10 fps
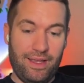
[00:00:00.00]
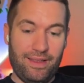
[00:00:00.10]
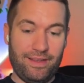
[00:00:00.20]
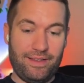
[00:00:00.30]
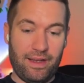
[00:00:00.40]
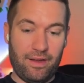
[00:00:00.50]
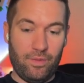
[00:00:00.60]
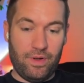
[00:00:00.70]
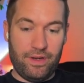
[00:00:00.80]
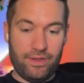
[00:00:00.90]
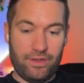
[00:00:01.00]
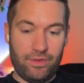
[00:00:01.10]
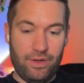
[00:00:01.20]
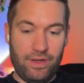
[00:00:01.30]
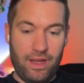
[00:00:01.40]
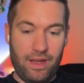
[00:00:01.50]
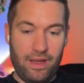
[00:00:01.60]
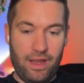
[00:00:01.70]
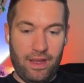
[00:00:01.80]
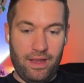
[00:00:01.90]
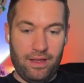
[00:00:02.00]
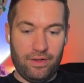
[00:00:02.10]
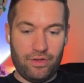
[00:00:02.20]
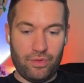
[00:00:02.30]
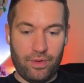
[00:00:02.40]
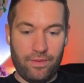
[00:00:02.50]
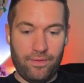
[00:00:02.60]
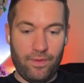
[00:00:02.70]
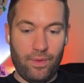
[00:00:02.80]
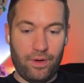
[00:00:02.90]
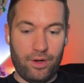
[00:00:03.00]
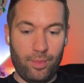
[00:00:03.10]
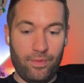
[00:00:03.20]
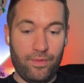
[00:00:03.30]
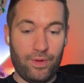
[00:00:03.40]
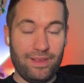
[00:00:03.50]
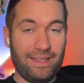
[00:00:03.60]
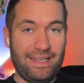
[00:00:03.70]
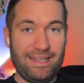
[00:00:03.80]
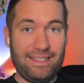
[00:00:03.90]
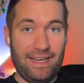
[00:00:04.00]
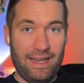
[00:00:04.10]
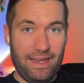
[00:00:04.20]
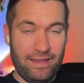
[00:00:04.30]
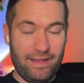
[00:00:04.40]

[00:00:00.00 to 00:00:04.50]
The second one is create a short form for LinkedIn